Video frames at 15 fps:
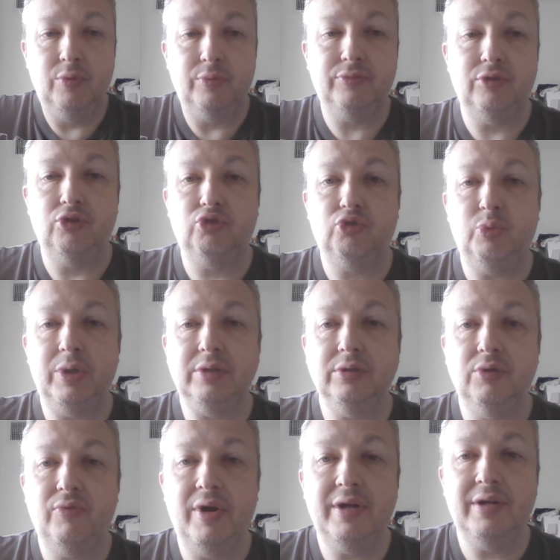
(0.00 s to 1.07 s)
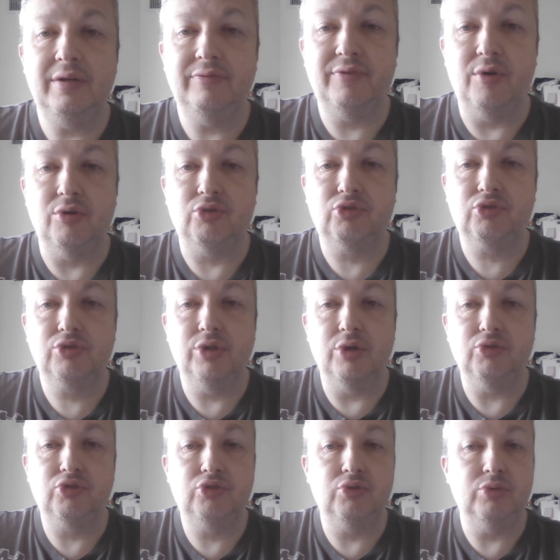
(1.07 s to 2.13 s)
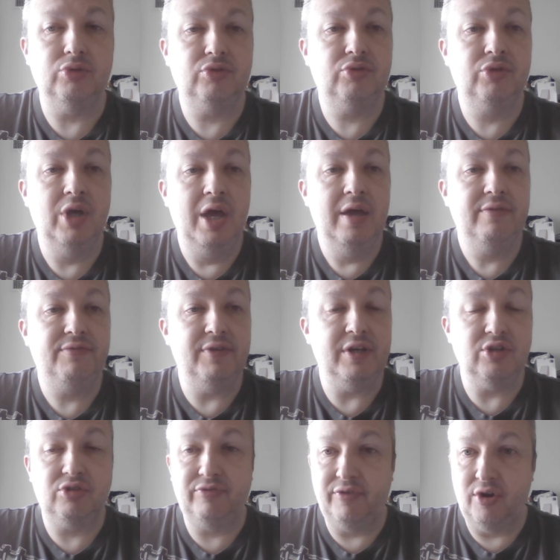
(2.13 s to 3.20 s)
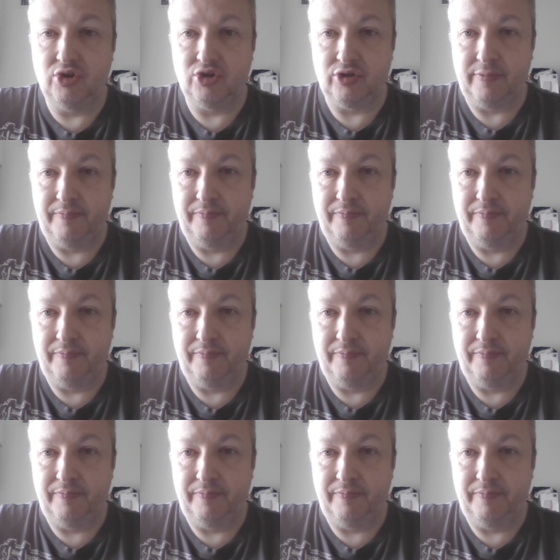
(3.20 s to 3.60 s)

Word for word: with the sweet Loretta verse close to its finished version.